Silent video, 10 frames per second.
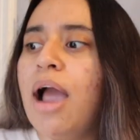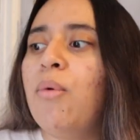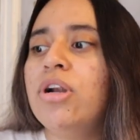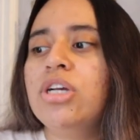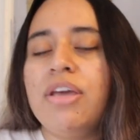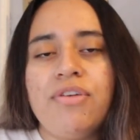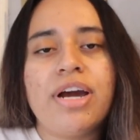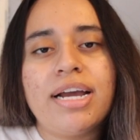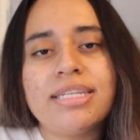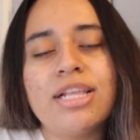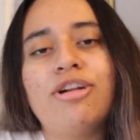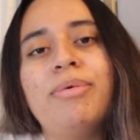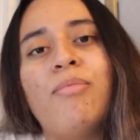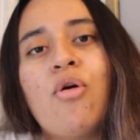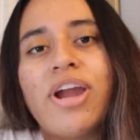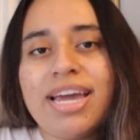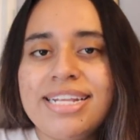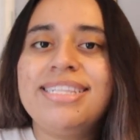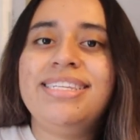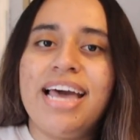I wanted to give you guys a little bit more
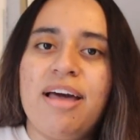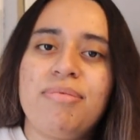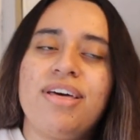in-depth,